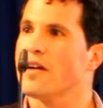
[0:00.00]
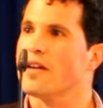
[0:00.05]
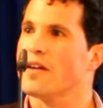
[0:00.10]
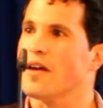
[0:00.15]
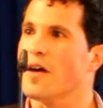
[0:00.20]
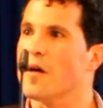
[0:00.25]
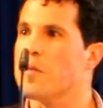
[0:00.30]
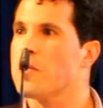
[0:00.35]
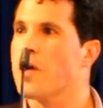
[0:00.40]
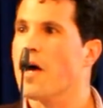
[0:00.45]

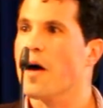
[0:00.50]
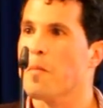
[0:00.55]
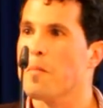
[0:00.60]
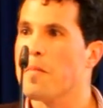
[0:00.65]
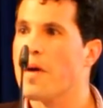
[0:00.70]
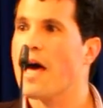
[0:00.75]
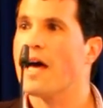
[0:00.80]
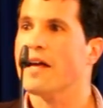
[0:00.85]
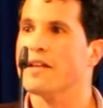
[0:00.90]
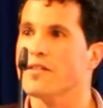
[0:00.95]
A
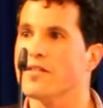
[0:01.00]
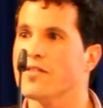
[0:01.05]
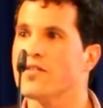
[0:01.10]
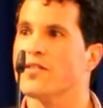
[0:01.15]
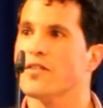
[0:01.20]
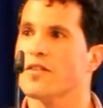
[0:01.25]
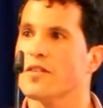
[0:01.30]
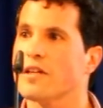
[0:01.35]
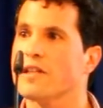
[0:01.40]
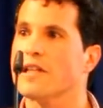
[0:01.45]

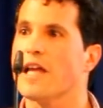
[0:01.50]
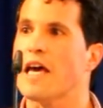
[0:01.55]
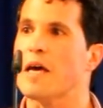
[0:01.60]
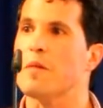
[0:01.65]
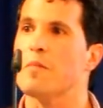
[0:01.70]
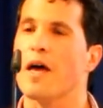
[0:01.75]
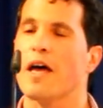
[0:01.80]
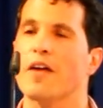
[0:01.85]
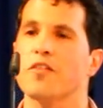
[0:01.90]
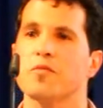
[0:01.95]
patent claim
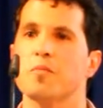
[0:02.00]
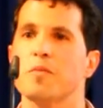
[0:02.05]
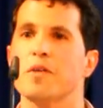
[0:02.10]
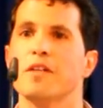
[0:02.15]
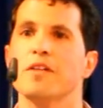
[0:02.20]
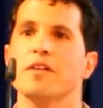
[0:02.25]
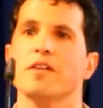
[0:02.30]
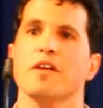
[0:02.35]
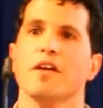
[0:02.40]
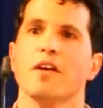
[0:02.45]
has
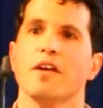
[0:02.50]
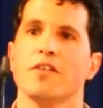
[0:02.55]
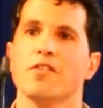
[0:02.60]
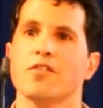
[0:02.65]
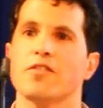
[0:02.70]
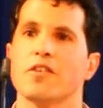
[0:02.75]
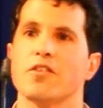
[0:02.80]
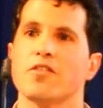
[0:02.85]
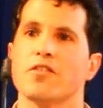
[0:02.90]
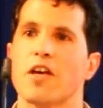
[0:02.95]
been
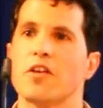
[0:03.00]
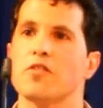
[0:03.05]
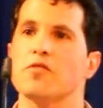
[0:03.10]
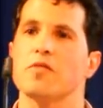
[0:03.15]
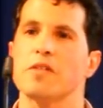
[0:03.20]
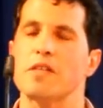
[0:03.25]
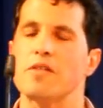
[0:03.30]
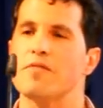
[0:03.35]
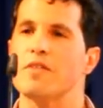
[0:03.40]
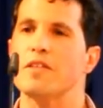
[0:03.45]

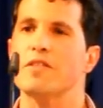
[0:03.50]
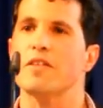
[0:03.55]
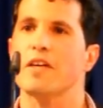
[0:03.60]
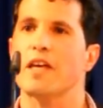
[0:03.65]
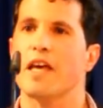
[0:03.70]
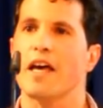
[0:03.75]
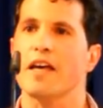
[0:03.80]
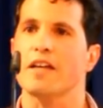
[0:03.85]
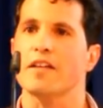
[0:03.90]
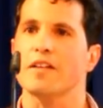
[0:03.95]
successfully
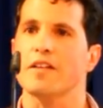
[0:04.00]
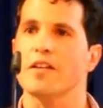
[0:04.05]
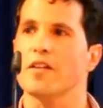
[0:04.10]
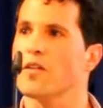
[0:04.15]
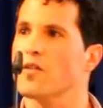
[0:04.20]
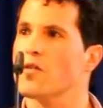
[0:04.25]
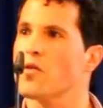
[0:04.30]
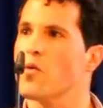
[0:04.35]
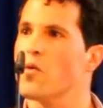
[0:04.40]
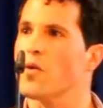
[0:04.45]
vindicated in the
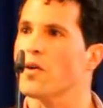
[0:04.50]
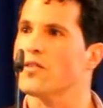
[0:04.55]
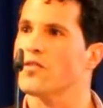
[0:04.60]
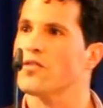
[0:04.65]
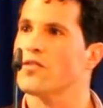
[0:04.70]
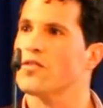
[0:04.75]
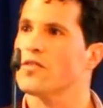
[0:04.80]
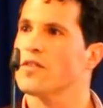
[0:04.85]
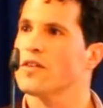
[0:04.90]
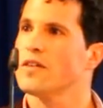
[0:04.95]

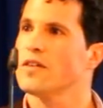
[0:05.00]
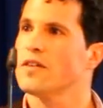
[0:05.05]
courts.